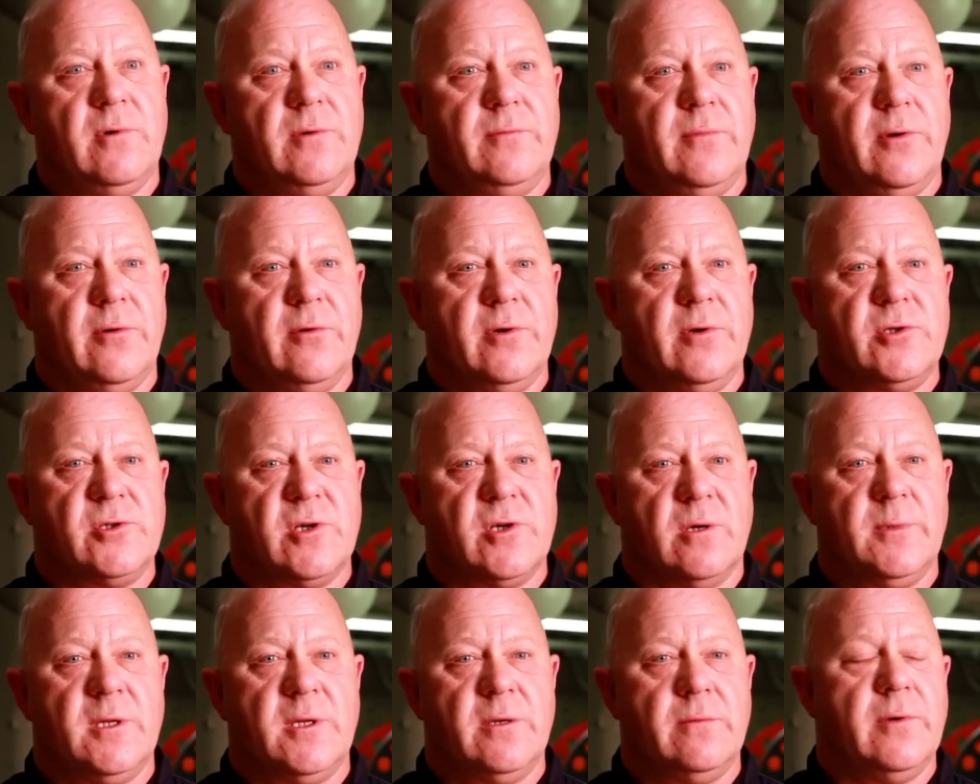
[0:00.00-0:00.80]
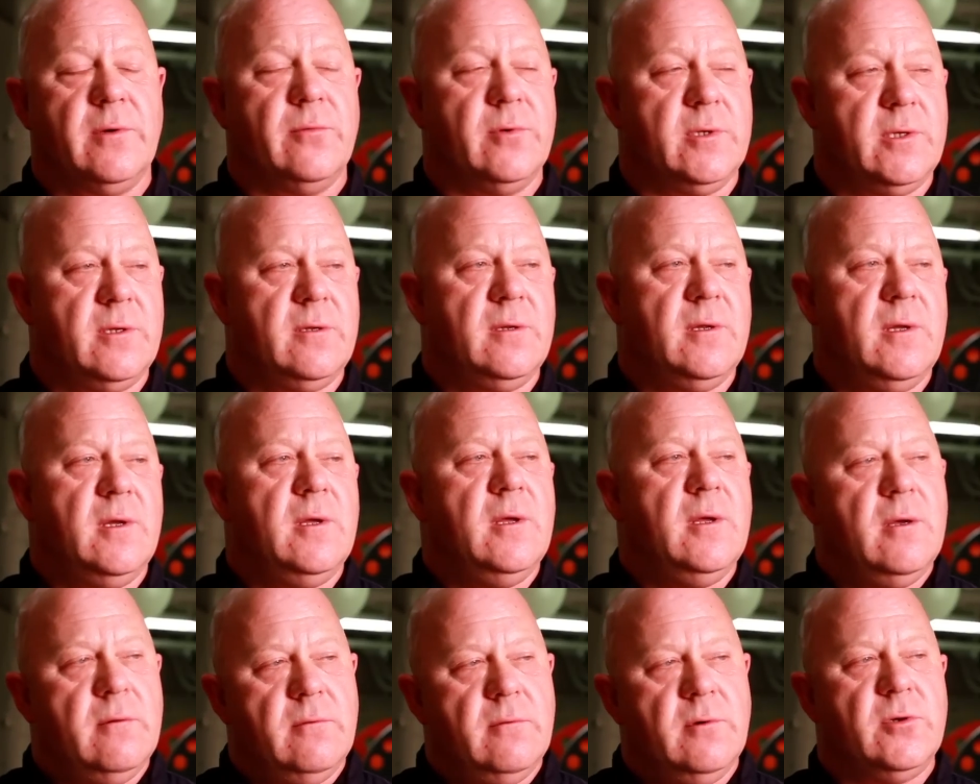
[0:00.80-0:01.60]
when we were in Germany, we would,
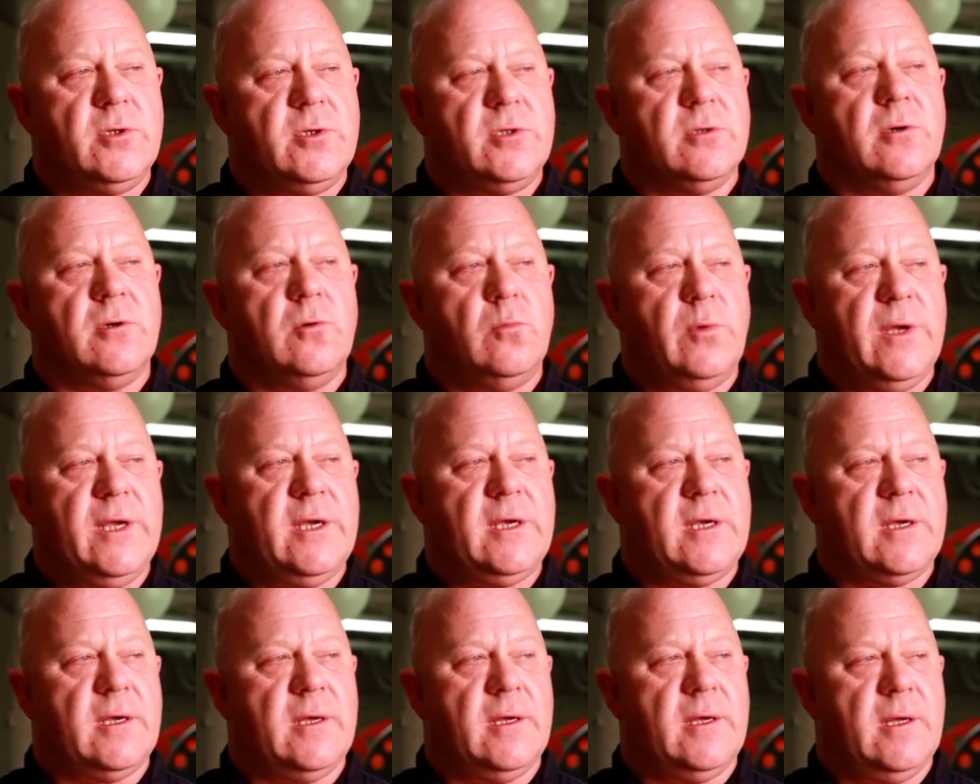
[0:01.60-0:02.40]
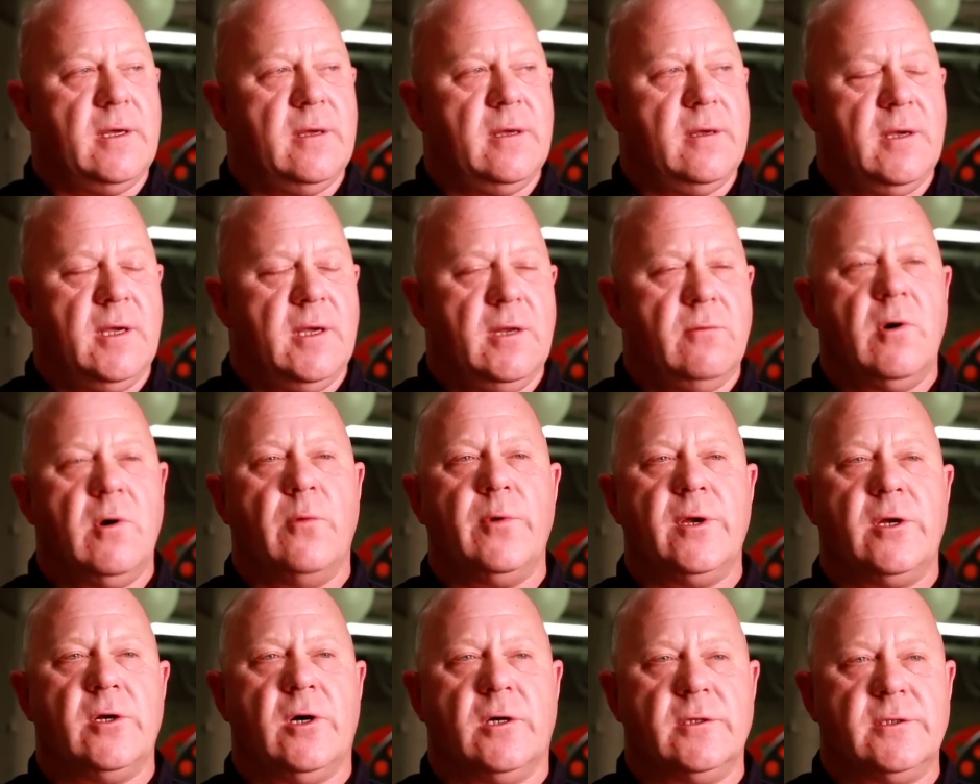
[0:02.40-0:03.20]
we would do a week in what
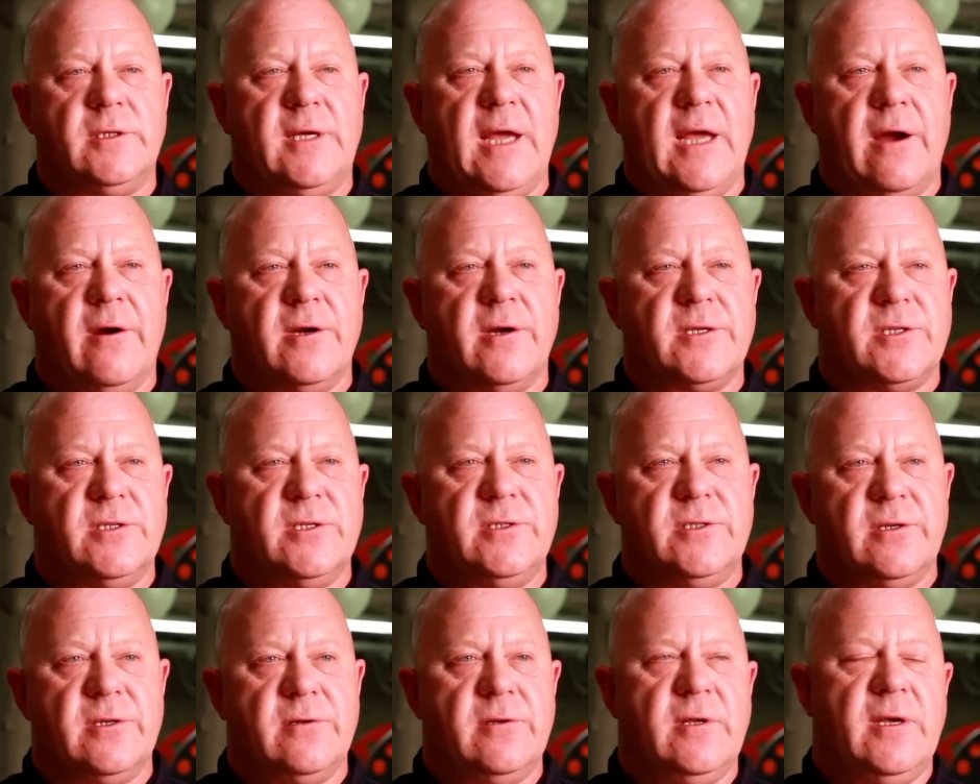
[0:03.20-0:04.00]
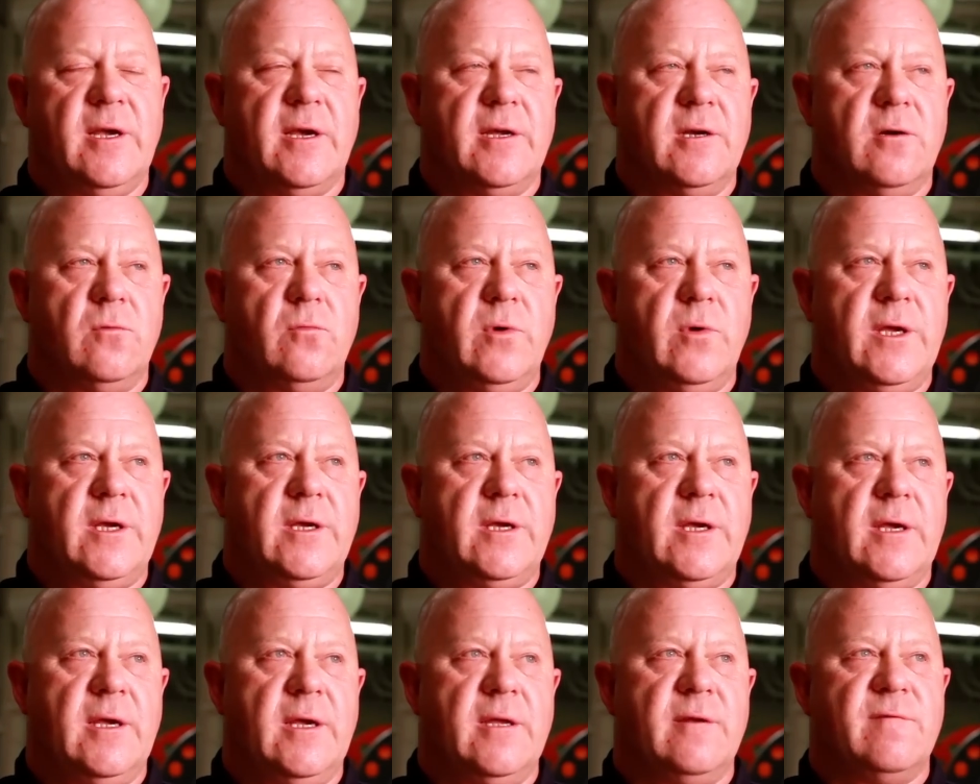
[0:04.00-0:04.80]
we called garrison duty and a week
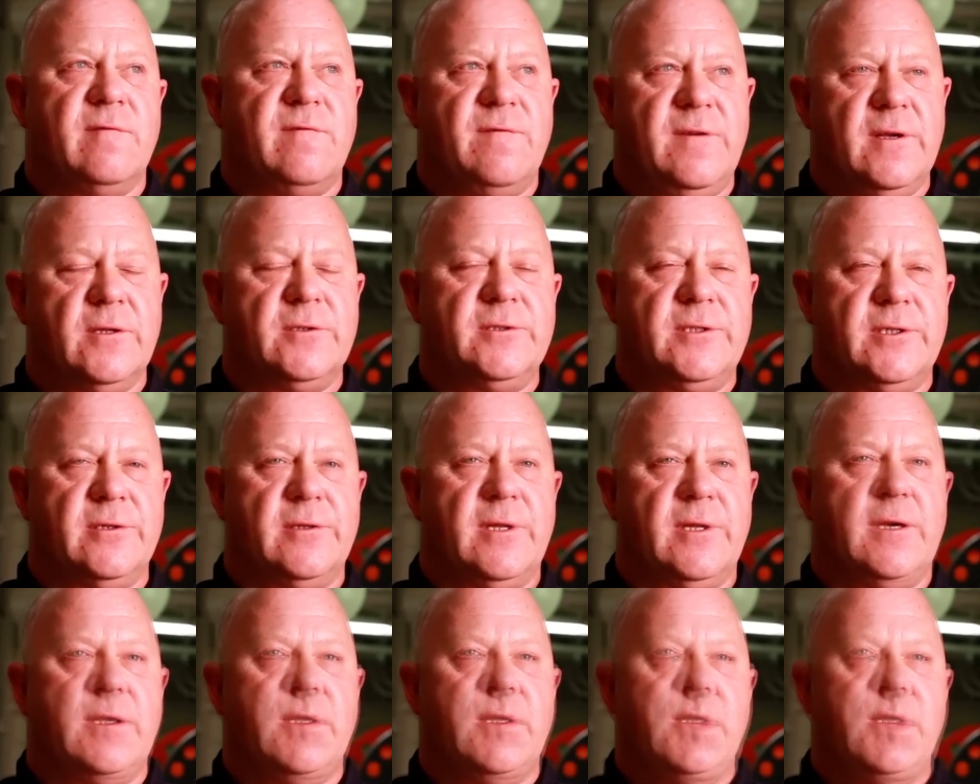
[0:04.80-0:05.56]
in field duty.